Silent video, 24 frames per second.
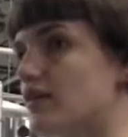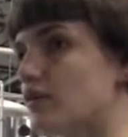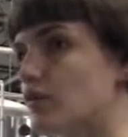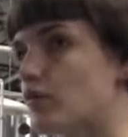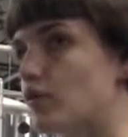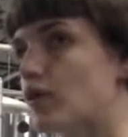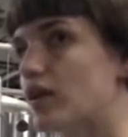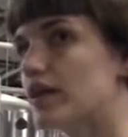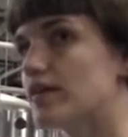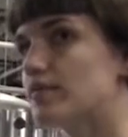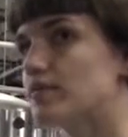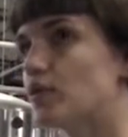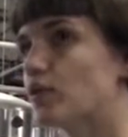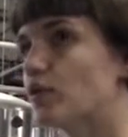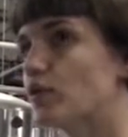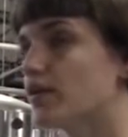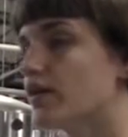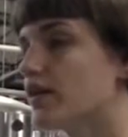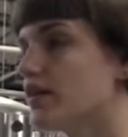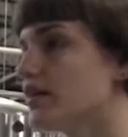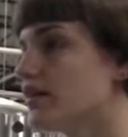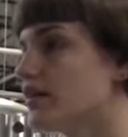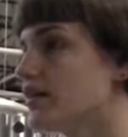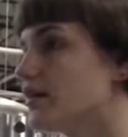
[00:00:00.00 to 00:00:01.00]
One
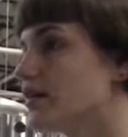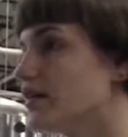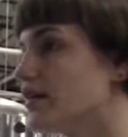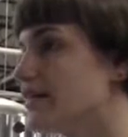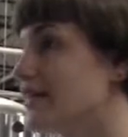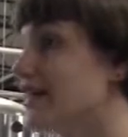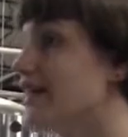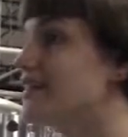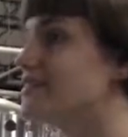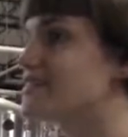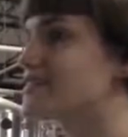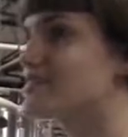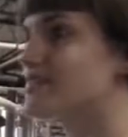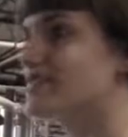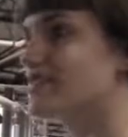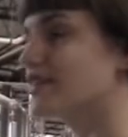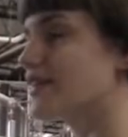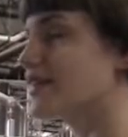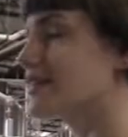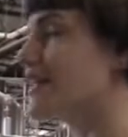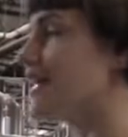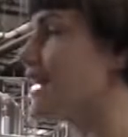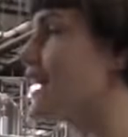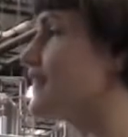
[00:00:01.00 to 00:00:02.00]
more. Yeast.
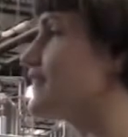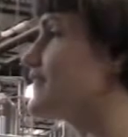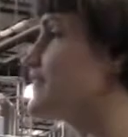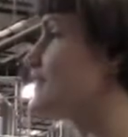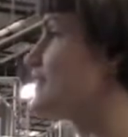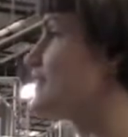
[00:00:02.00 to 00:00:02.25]
Look at that.